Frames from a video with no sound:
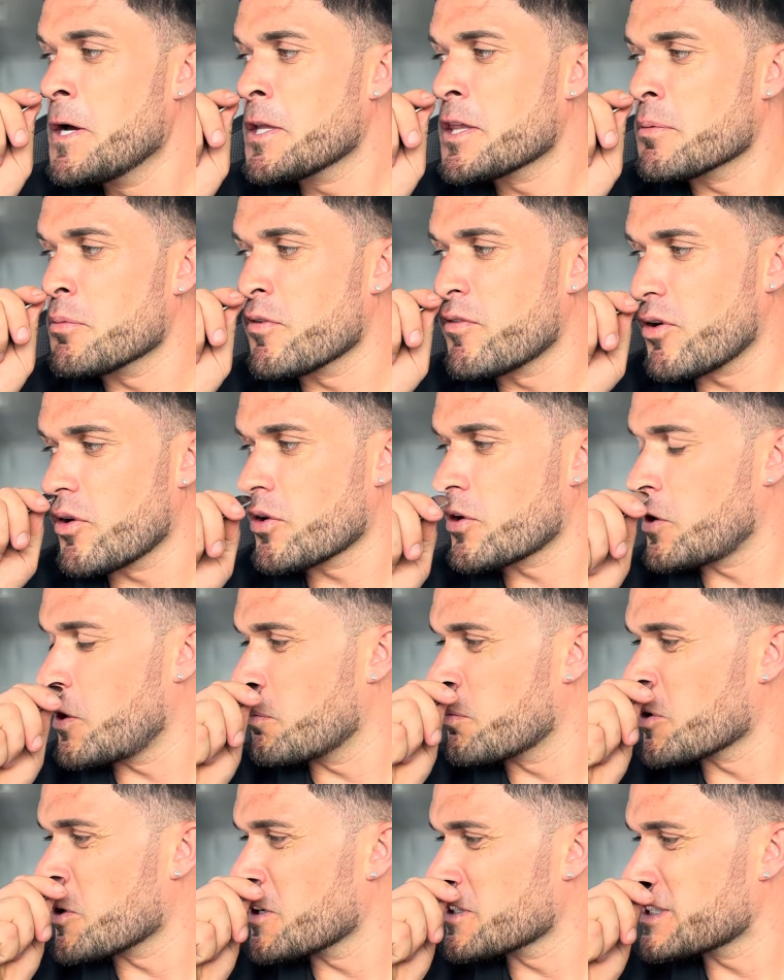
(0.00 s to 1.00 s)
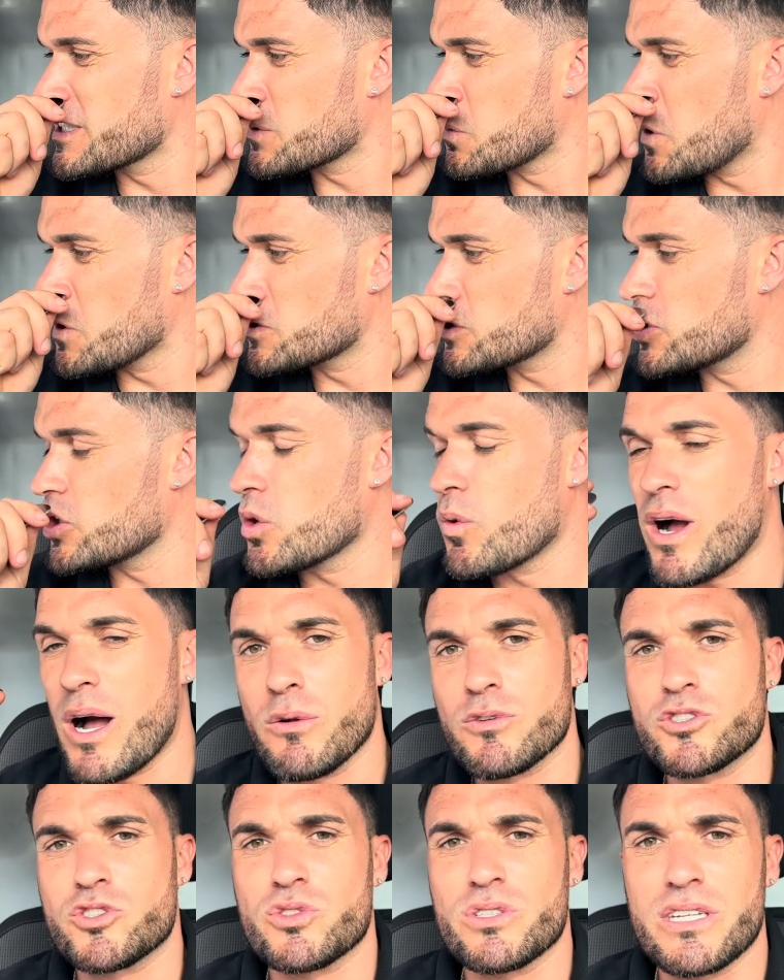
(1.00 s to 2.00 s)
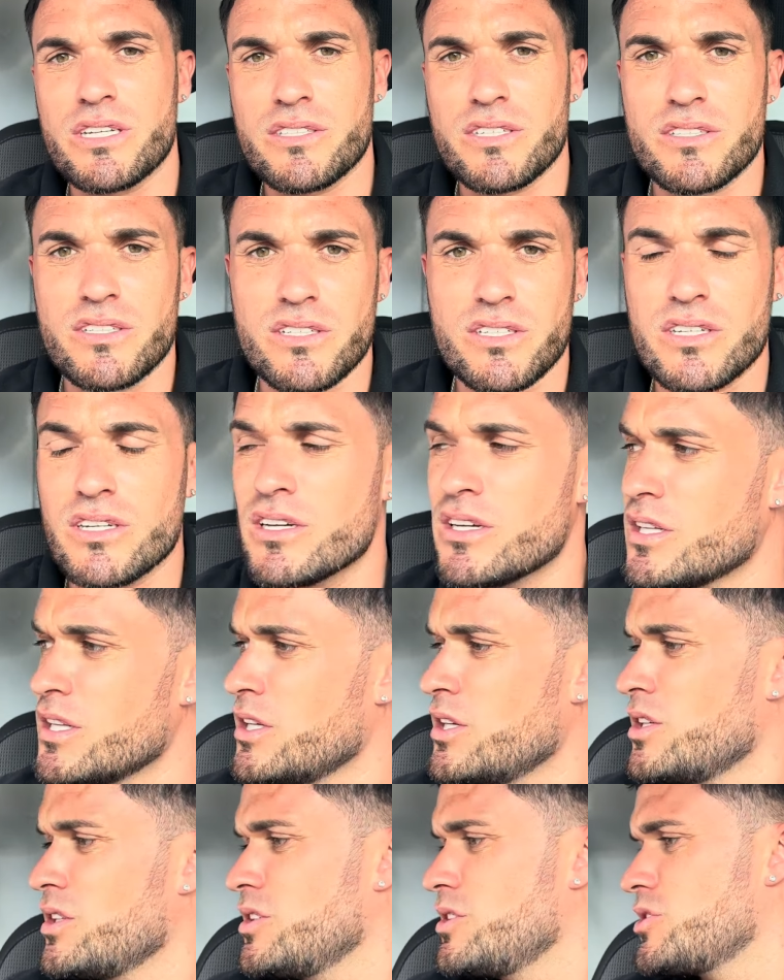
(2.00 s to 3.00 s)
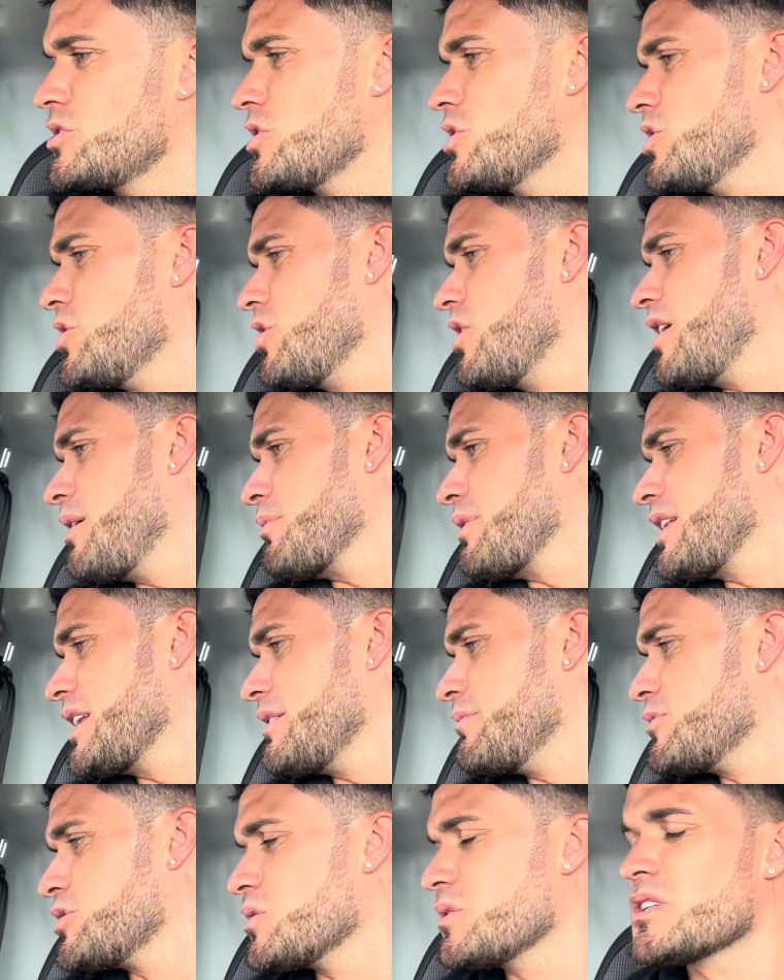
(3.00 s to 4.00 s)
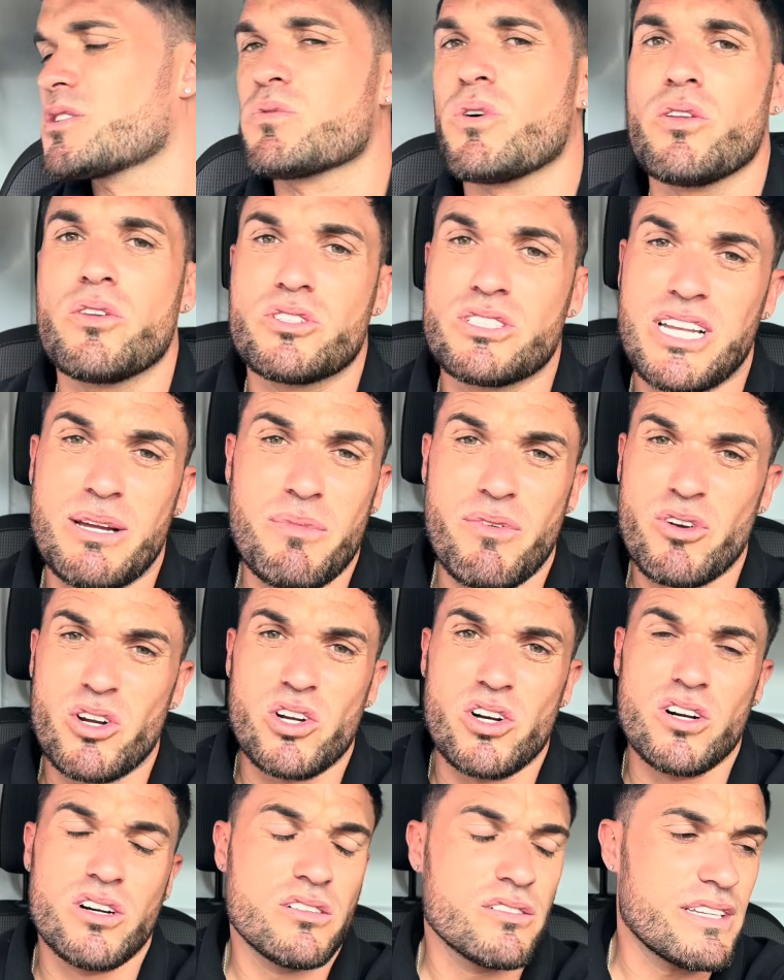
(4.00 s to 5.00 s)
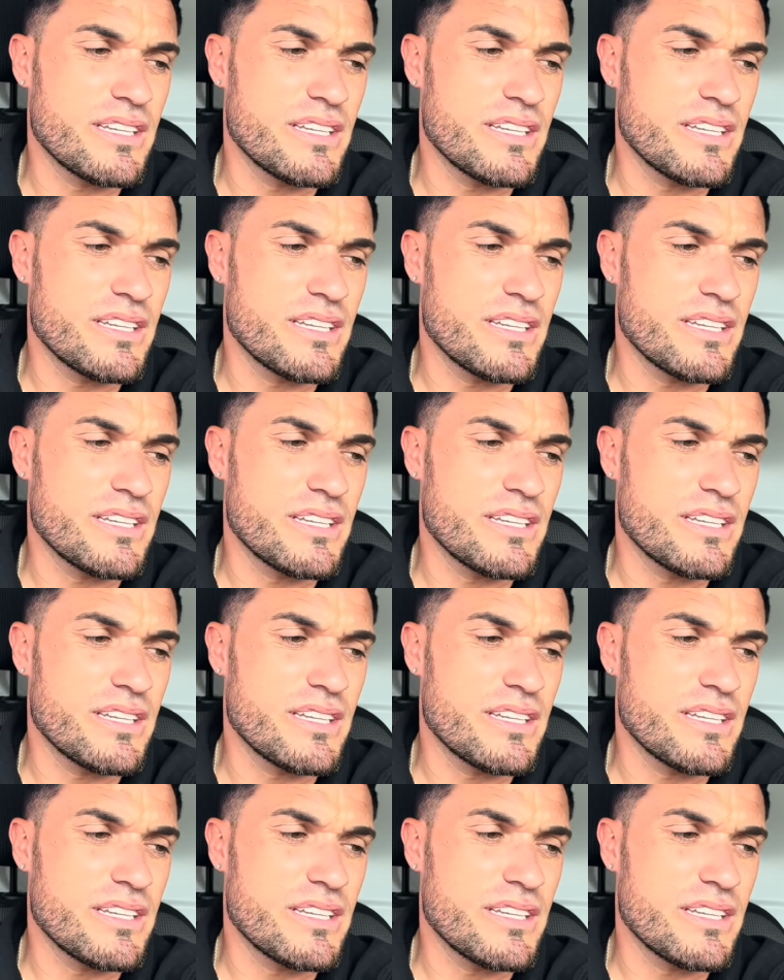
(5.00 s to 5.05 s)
The methodical process, what to do, how to drill it, So I'm going to leave him to this one. Just let him have a go.